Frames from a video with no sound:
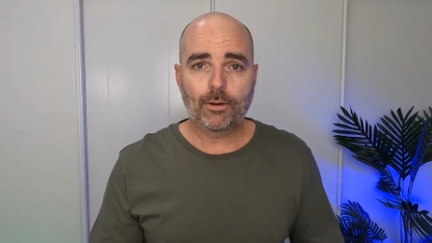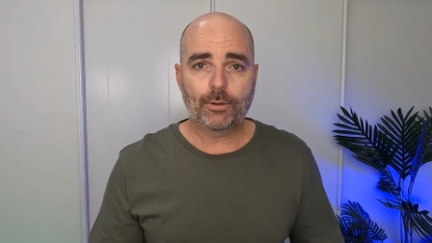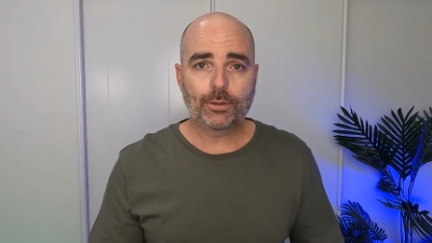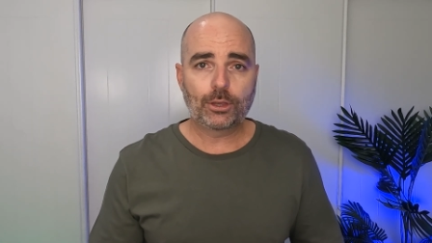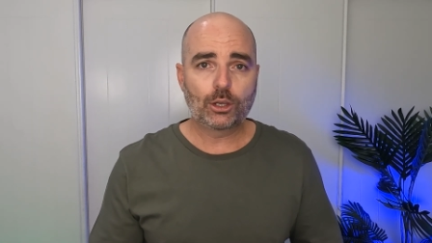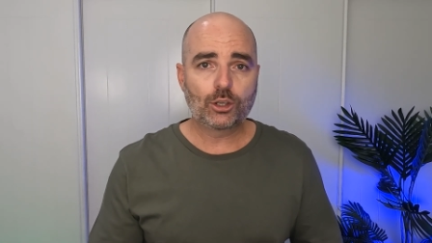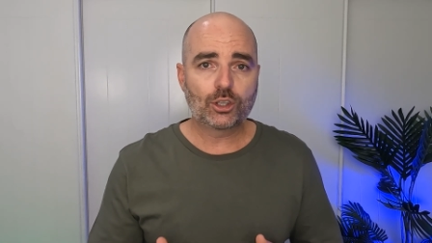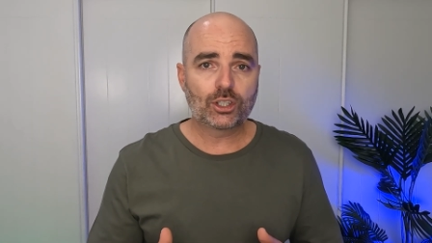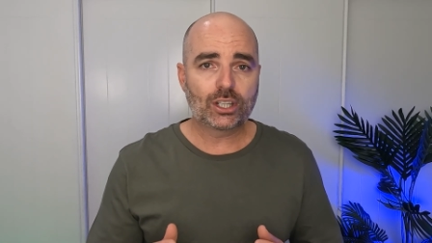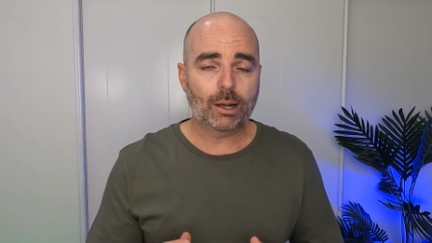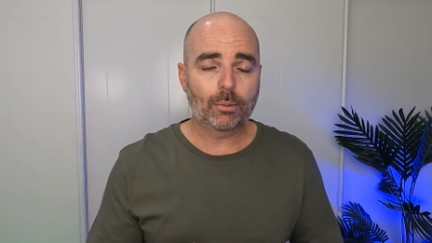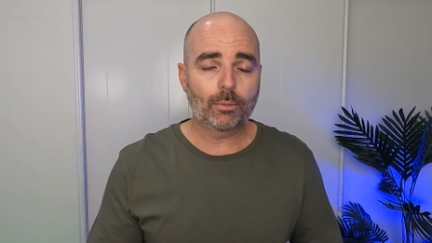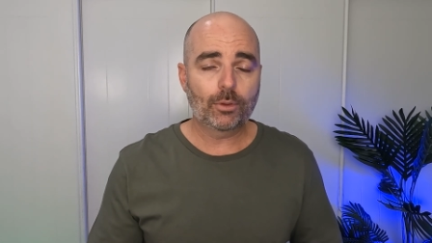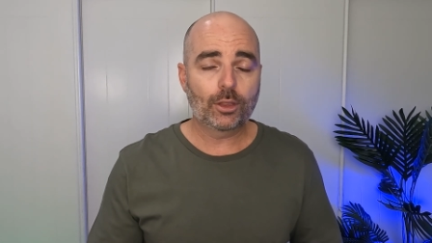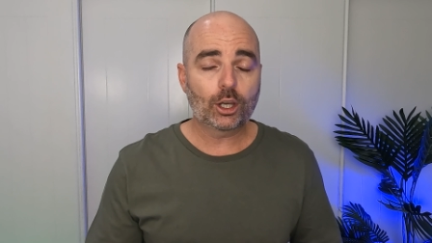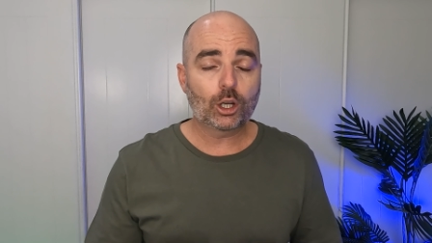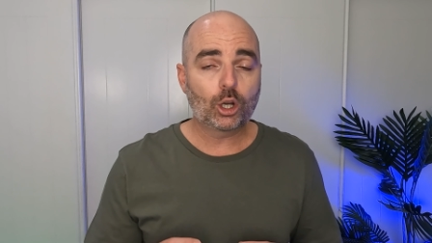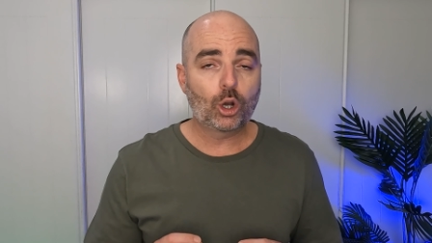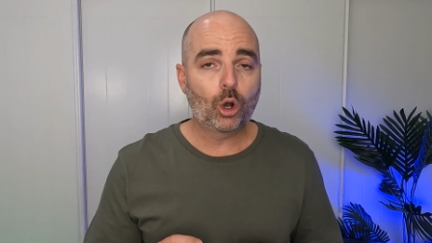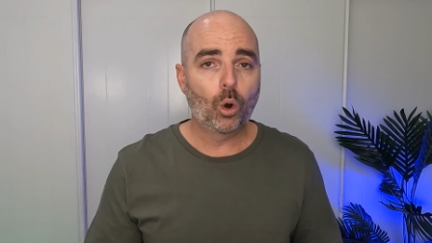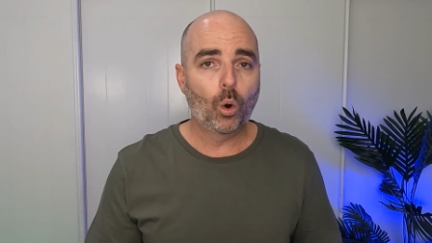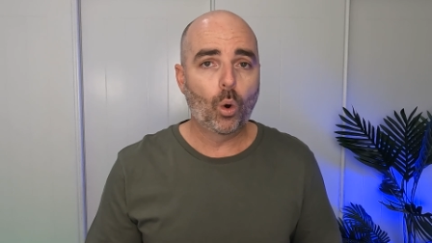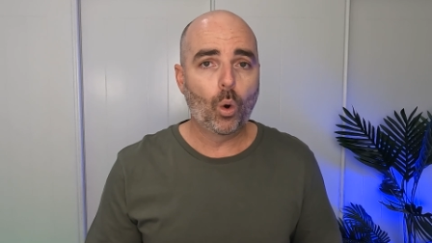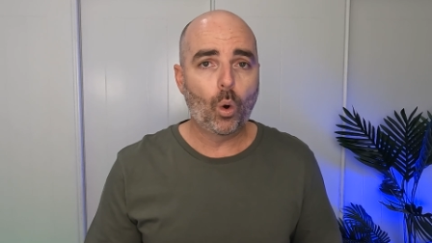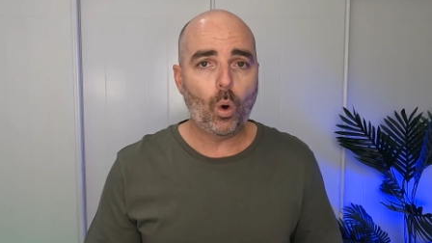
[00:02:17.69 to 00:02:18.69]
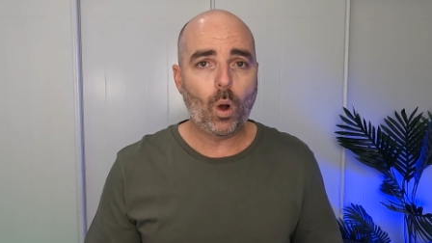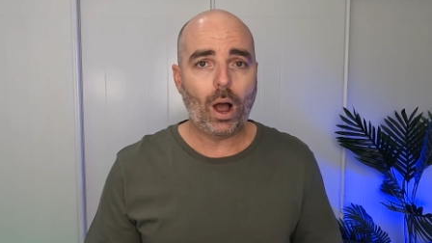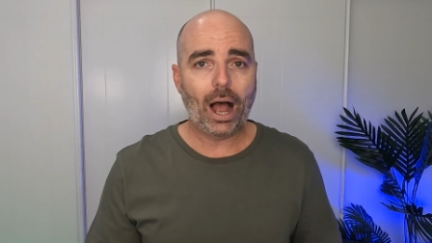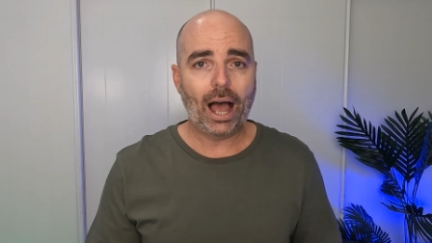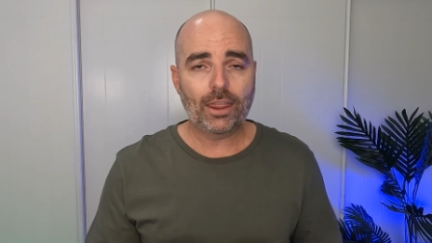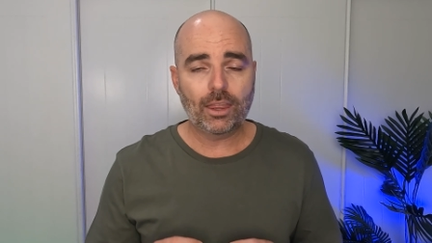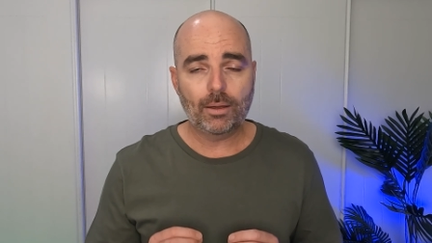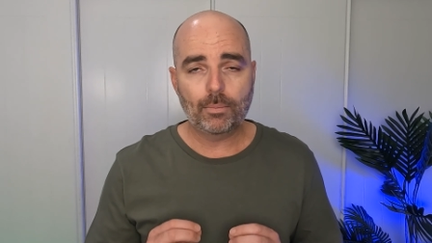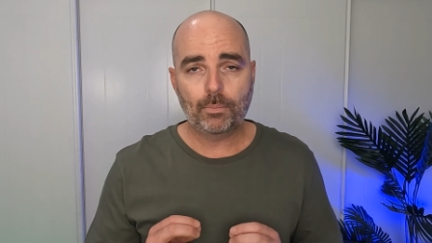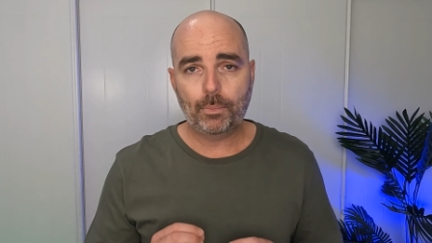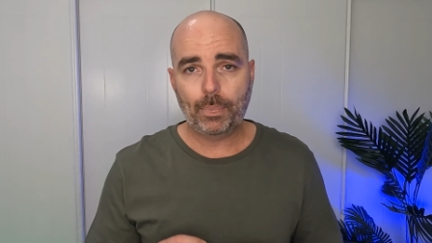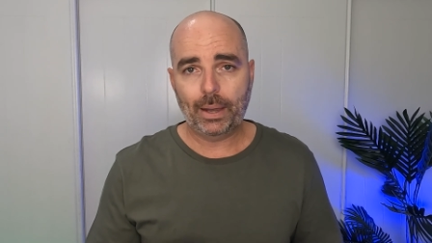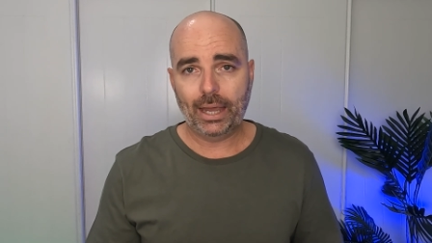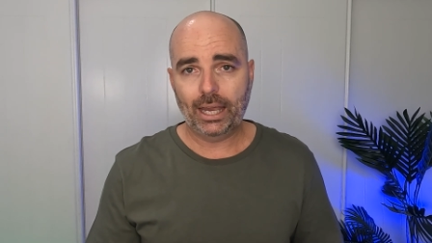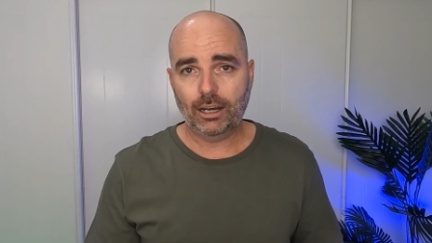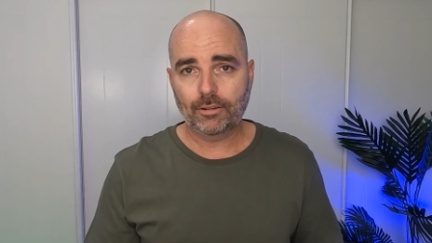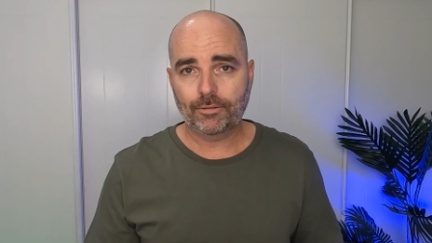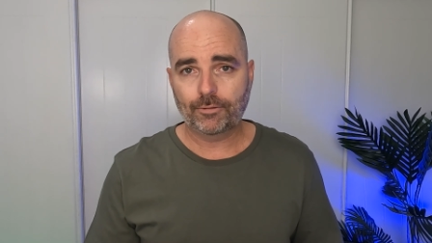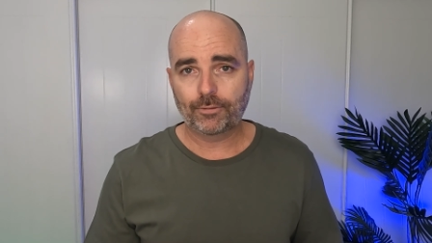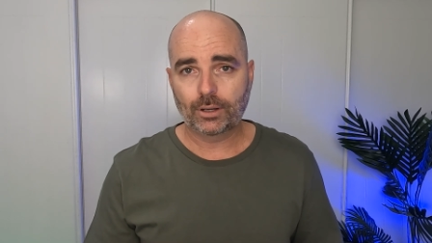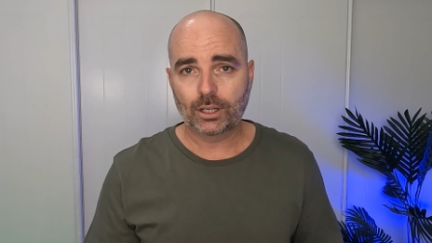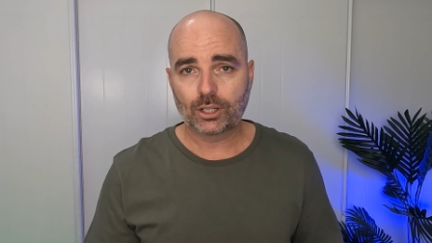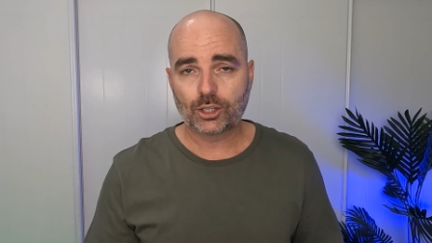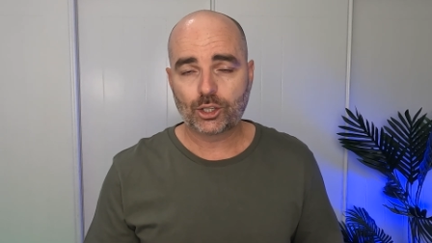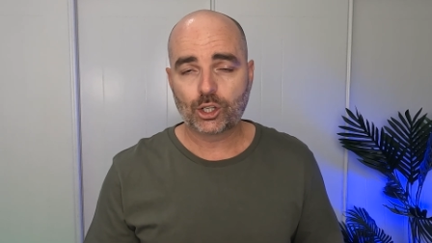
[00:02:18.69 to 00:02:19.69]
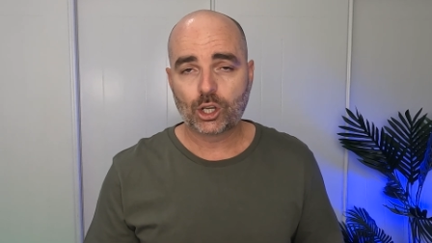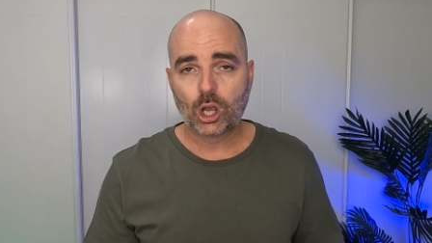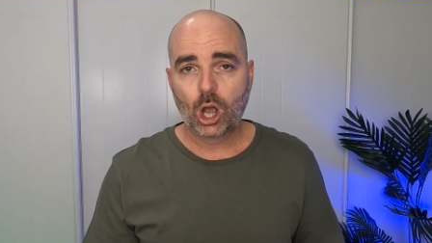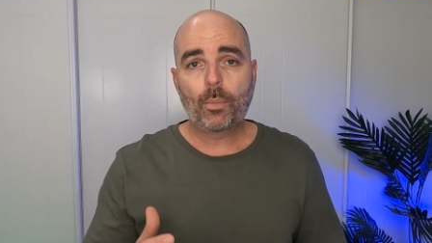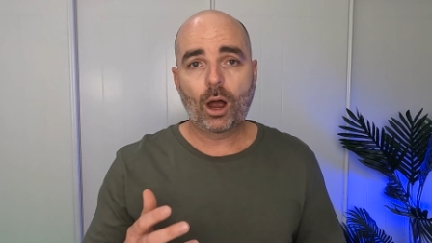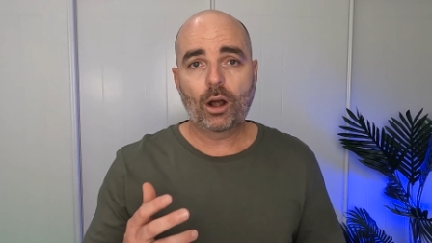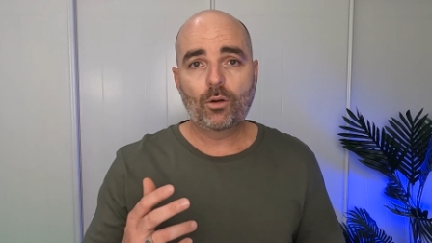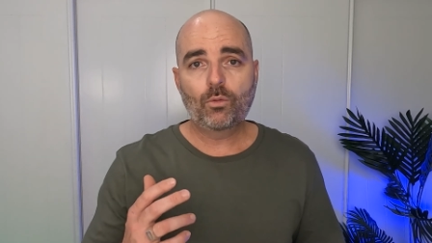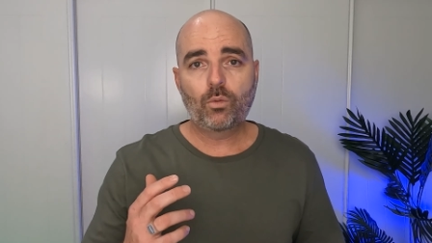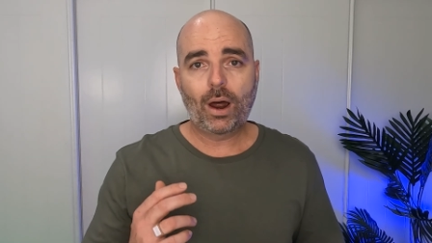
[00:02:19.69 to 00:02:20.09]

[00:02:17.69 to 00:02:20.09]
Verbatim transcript: with you some of the core other benefits by